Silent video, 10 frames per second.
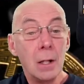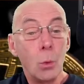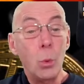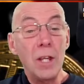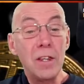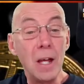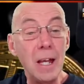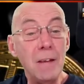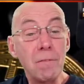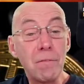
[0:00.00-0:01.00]
With
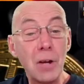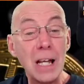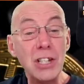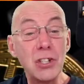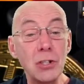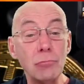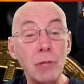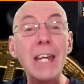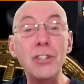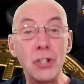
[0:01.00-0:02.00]
inflation
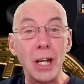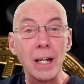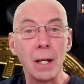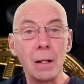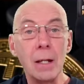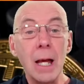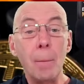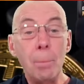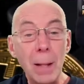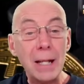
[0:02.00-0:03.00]
raging,
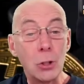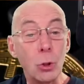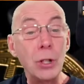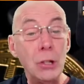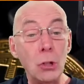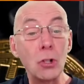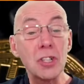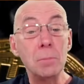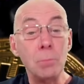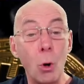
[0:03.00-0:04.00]
Bitcoin
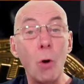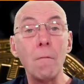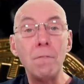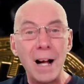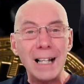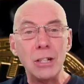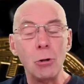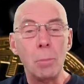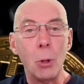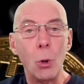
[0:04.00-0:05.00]
looks more
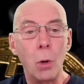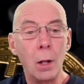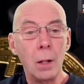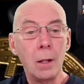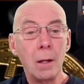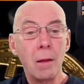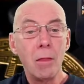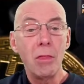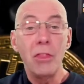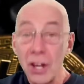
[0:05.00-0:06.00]
valuable
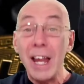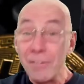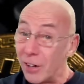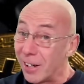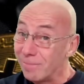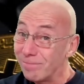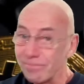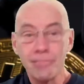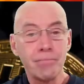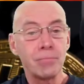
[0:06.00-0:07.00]
than ever.
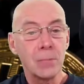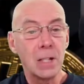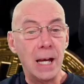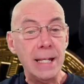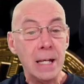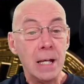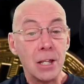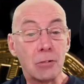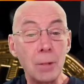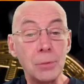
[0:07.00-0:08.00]
Okay,
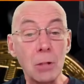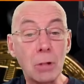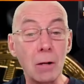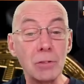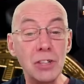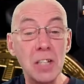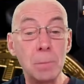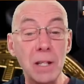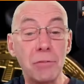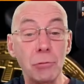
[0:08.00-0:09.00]
the cryptocurrency has
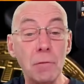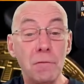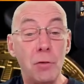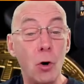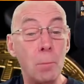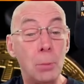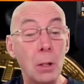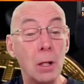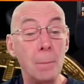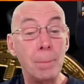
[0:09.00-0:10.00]
been through 4
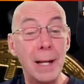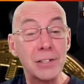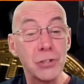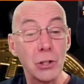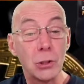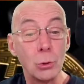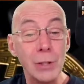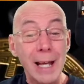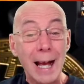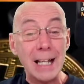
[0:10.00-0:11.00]
bull and bear cycles
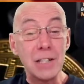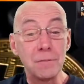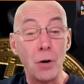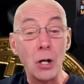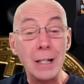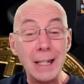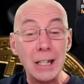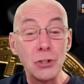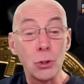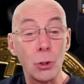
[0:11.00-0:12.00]
and is
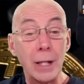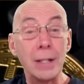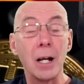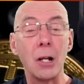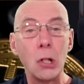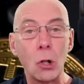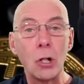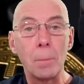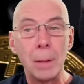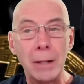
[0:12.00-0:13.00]
finally enjoying a
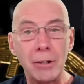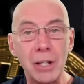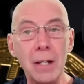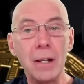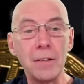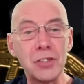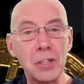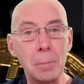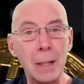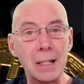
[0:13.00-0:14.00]
longer period of
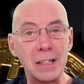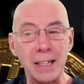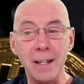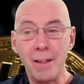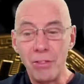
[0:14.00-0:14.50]
stability.